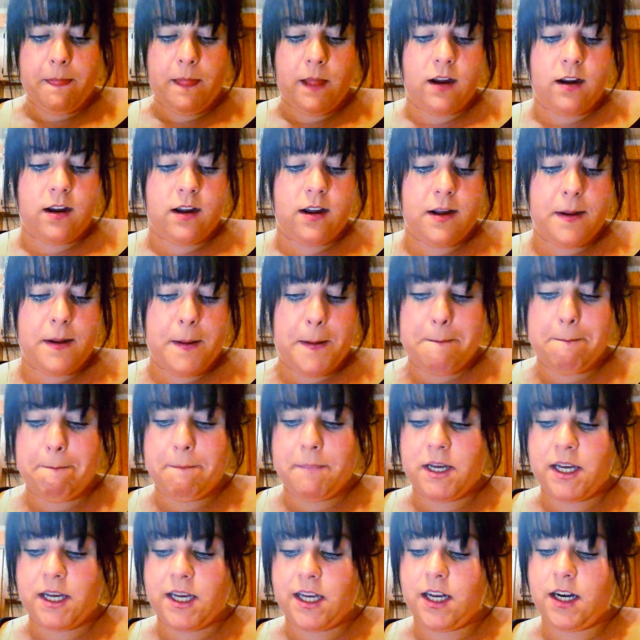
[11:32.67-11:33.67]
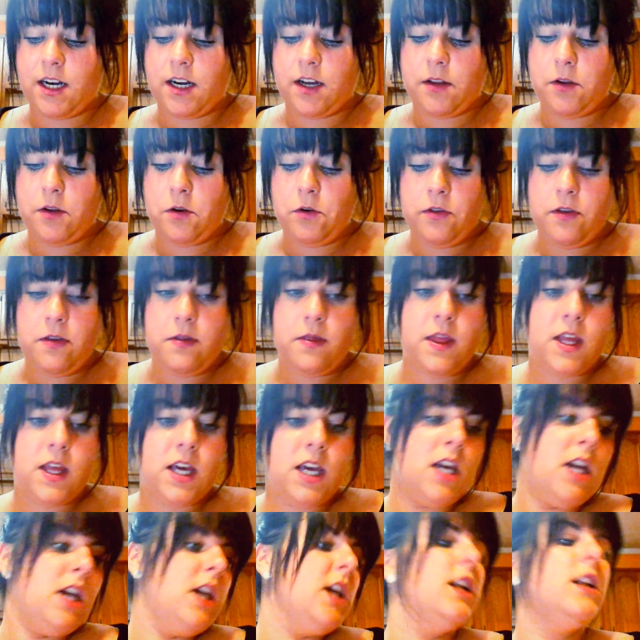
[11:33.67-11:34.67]
But other than
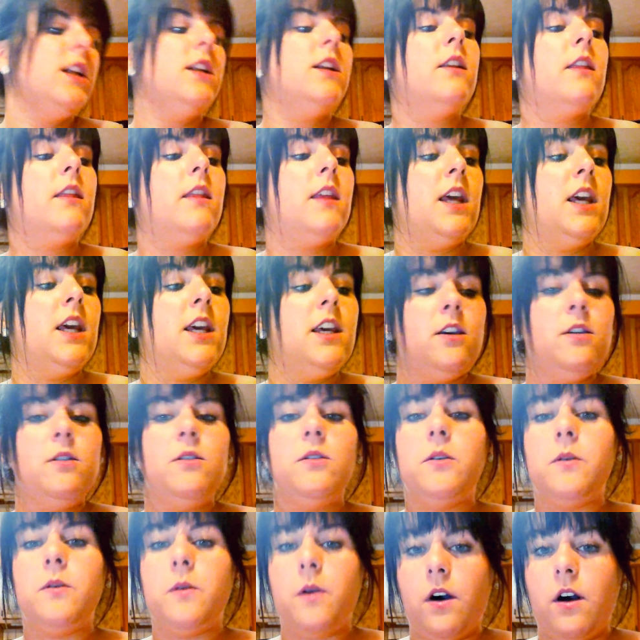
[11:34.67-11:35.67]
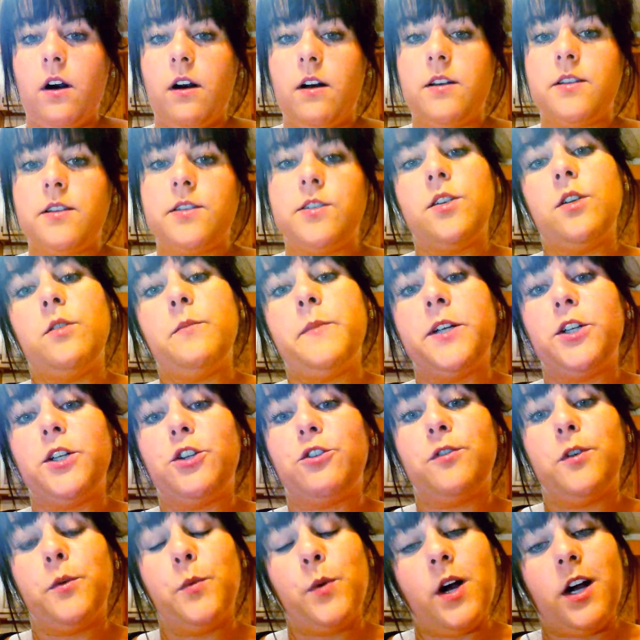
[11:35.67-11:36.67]
that, thank you all so much
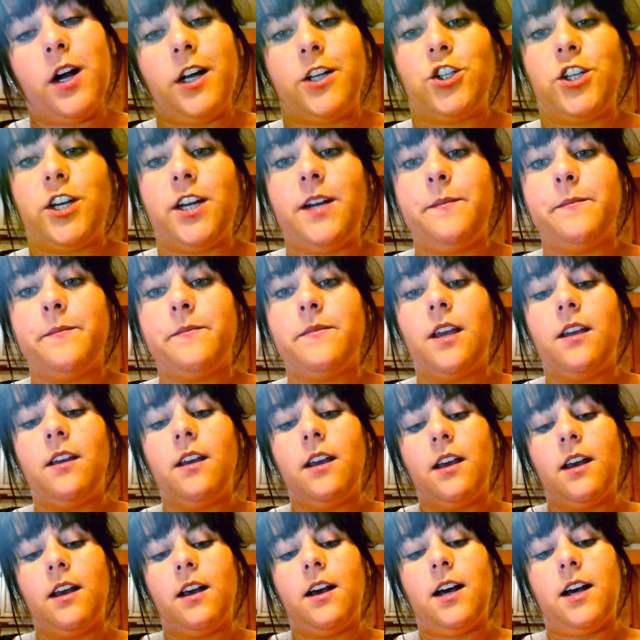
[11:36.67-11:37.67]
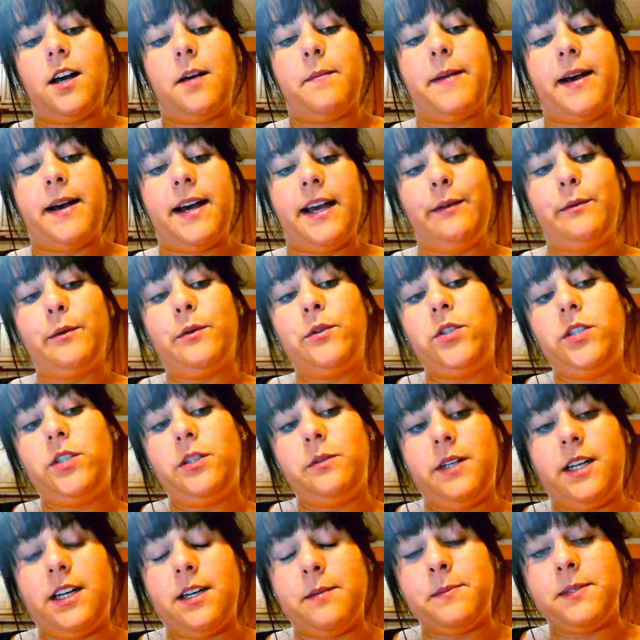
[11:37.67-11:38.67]
for watching. I will do
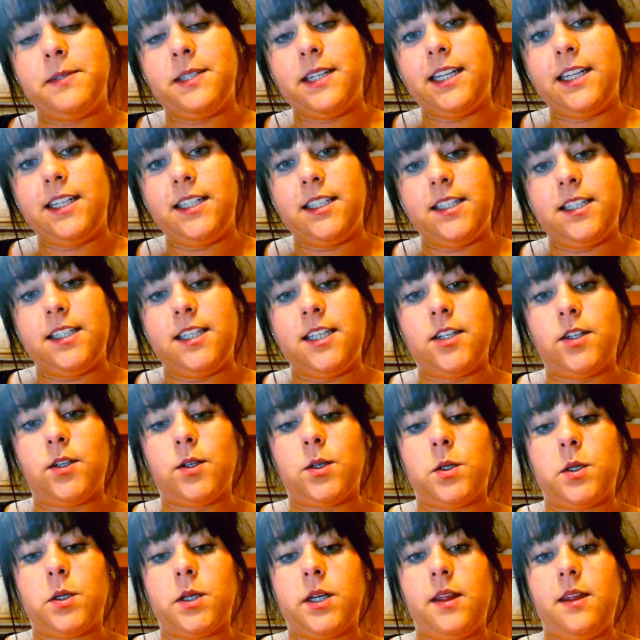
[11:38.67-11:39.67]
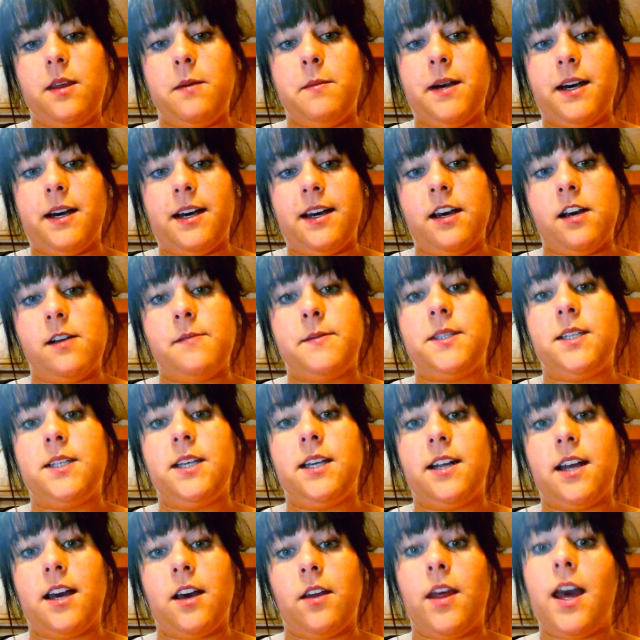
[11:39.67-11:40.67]
an update on the biopsy
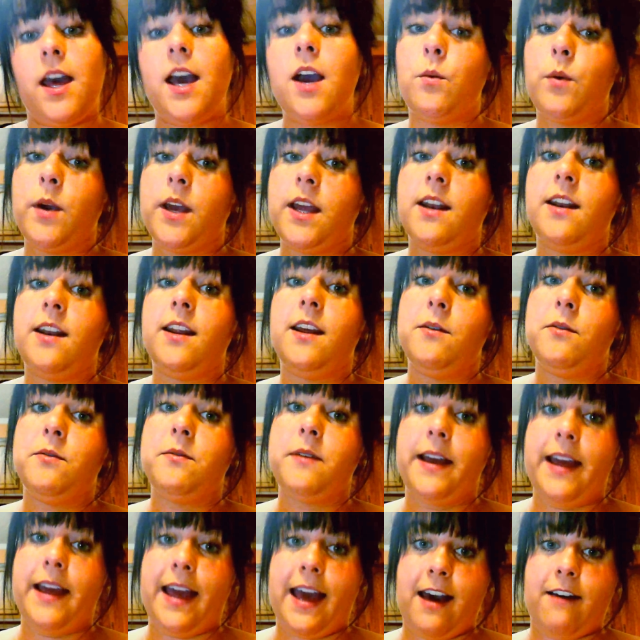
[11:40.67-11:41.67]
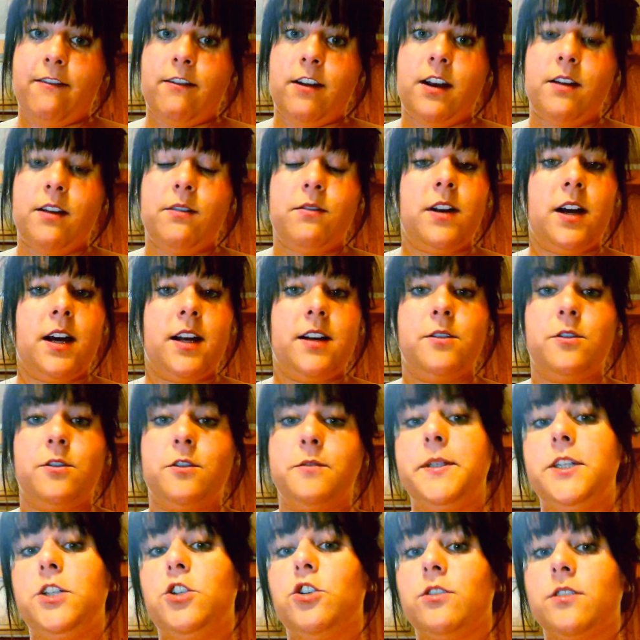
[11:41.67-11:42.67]
and how that went if I have it. If not, it will
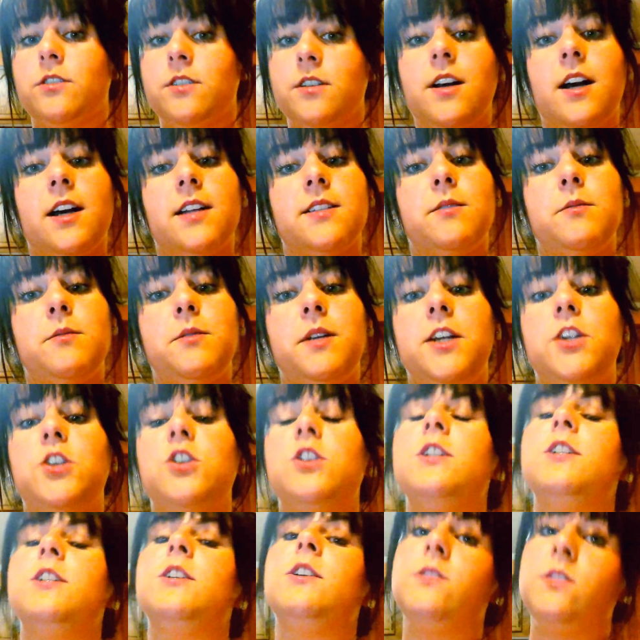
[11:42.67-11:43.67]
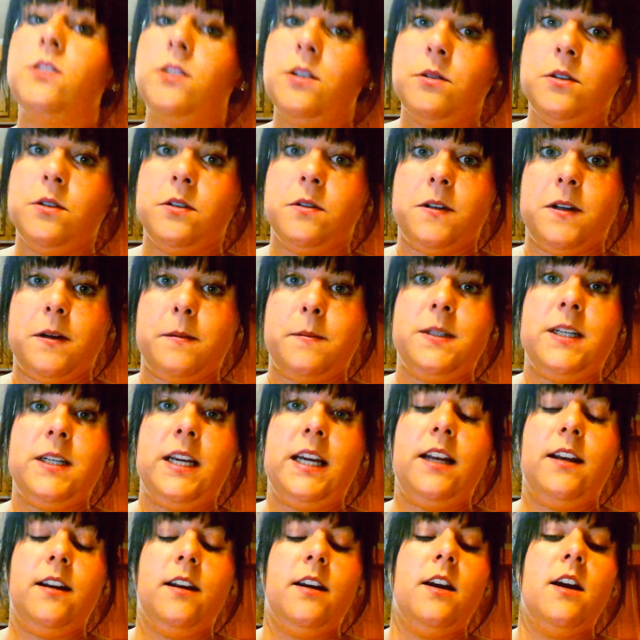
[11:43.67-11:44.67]
be just a consultation and I'll still do an
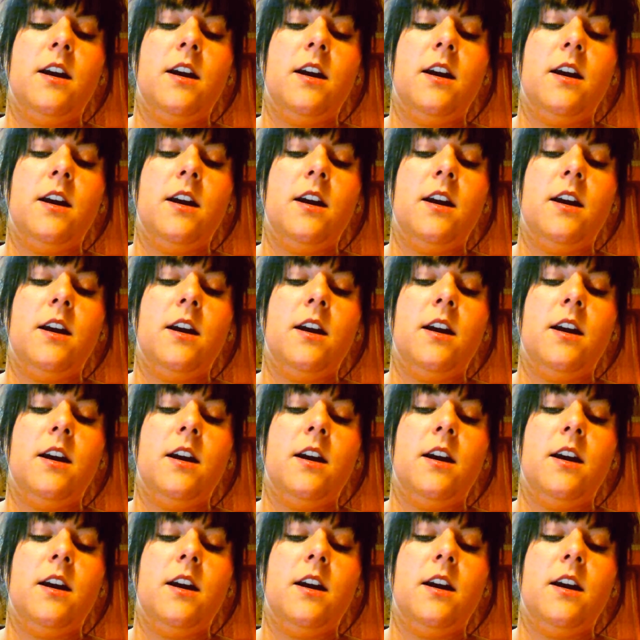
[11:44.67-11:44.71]
update.